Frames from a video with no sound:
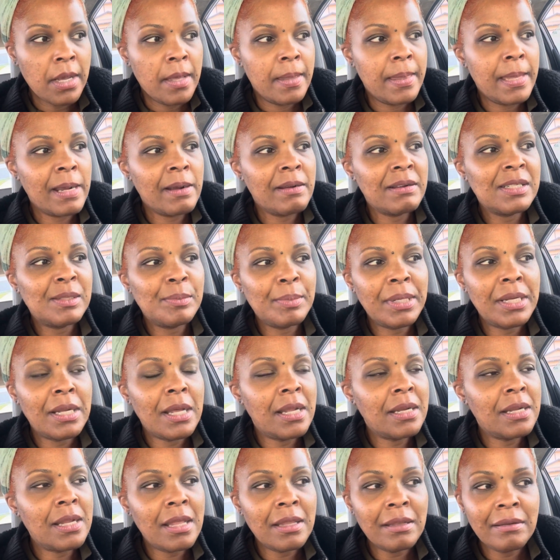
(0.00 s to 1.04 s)
There has been
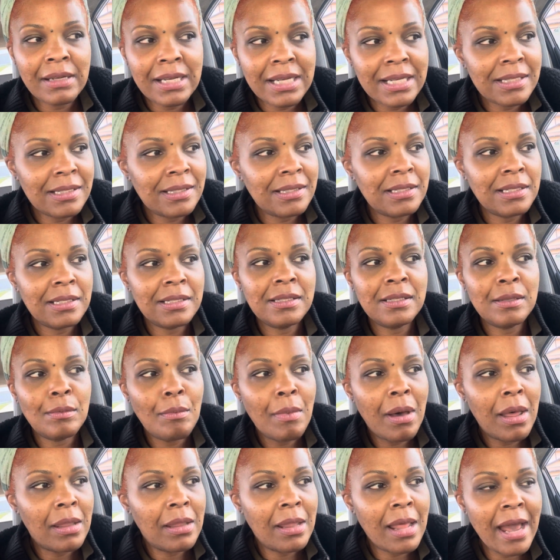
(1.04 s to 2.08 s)
another instance in
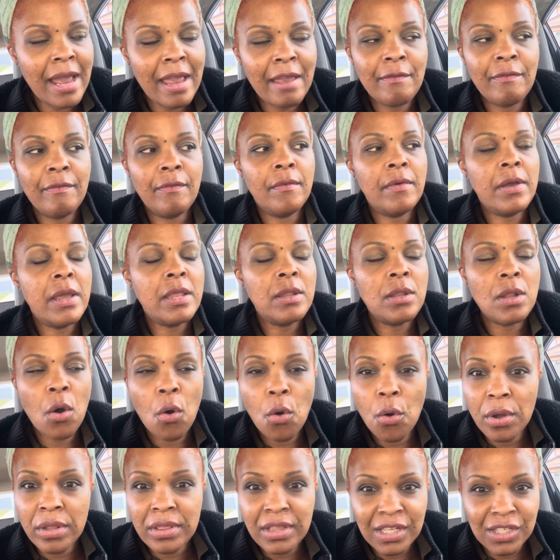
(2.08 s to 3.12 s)
my life
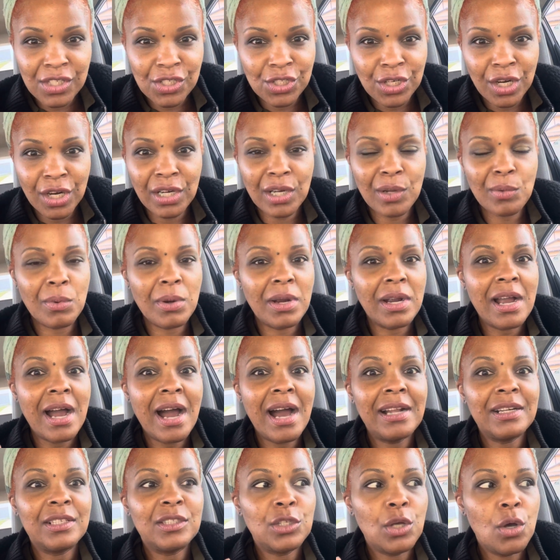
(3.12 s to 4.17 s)
on this journey where
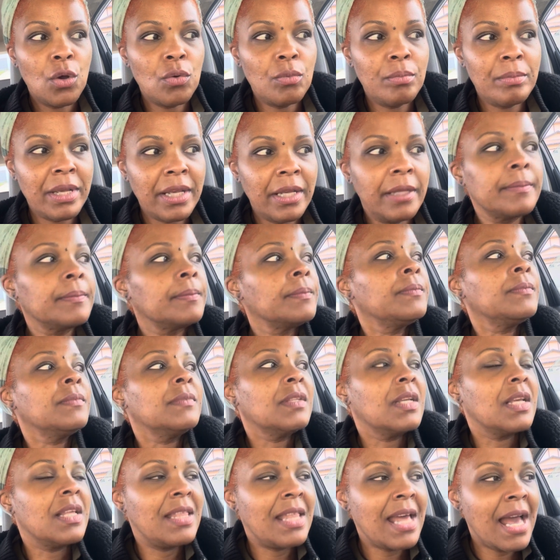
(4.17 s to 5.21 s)
God told me
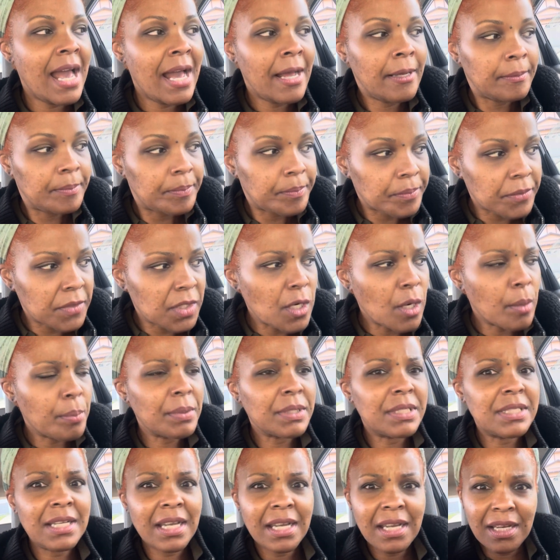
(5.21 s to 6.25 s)
that your
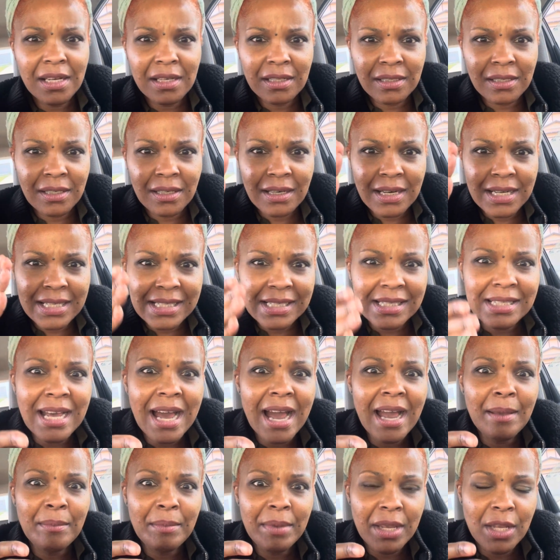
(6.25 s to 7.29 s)
particular
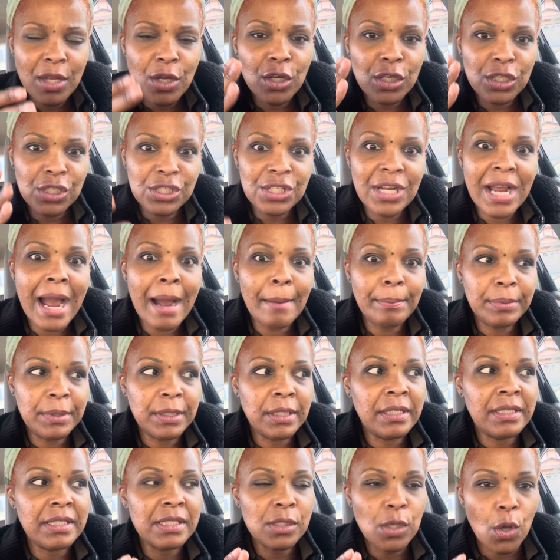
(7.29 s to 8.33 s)
assignment, your
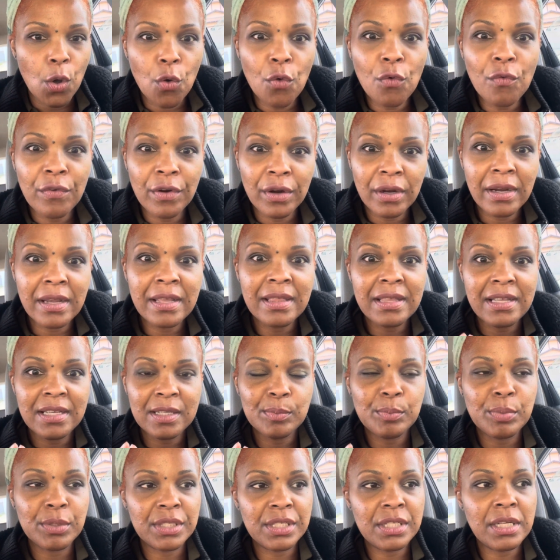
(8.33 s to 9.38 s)
chapter is over in this
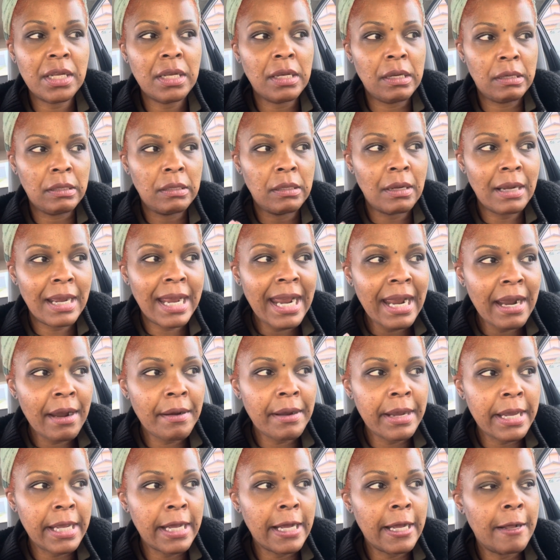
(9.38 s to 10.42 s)
particular
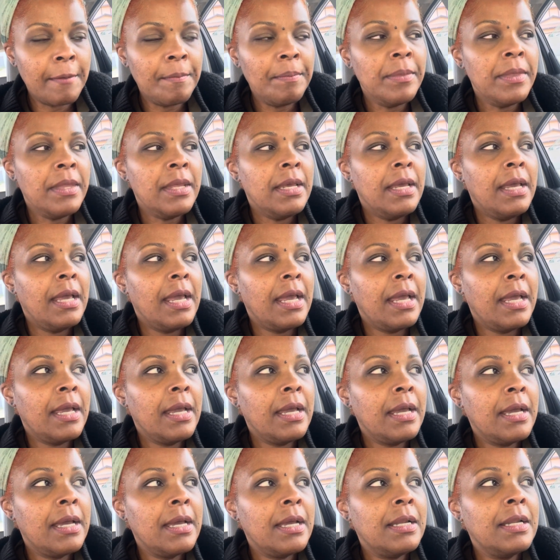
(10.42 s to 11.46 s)
area,
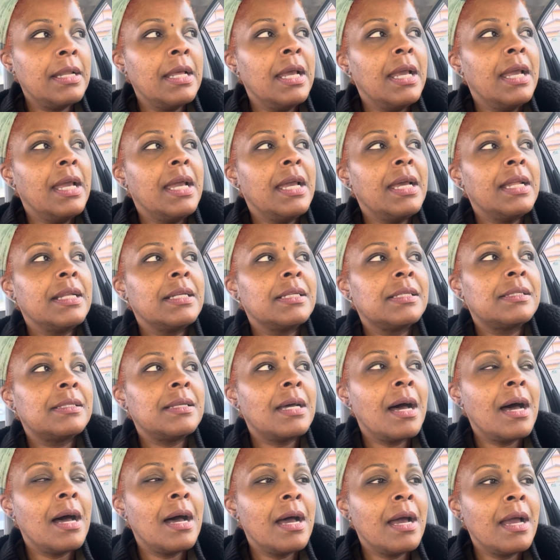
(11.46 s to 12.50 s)
and it is
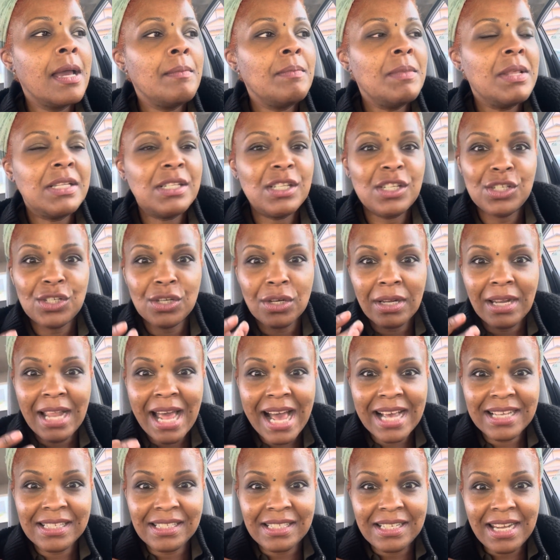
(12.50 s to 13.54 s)
time, this is your
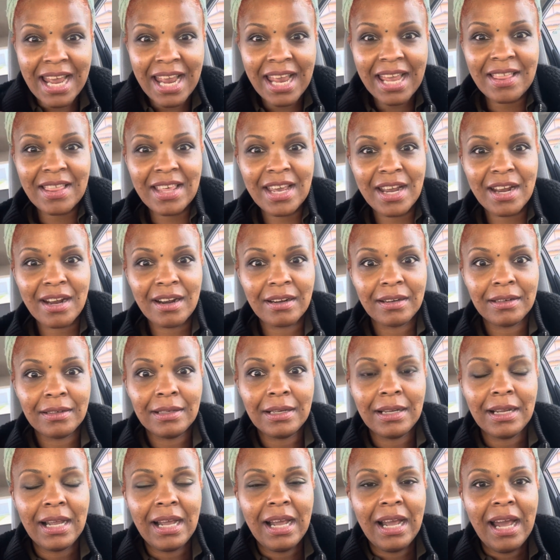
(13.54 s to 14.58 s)
last day there.
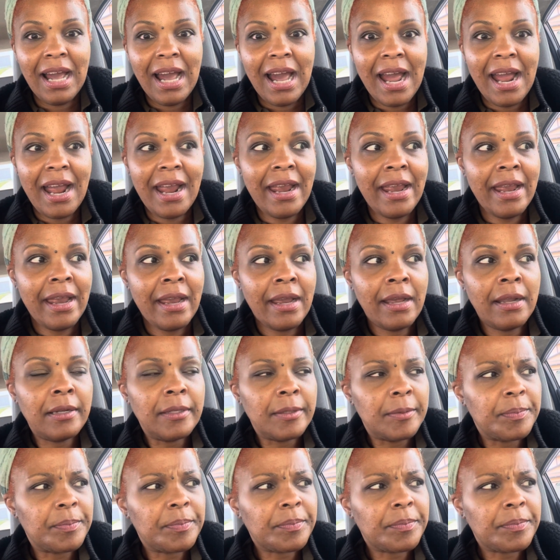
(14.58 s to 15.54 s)
And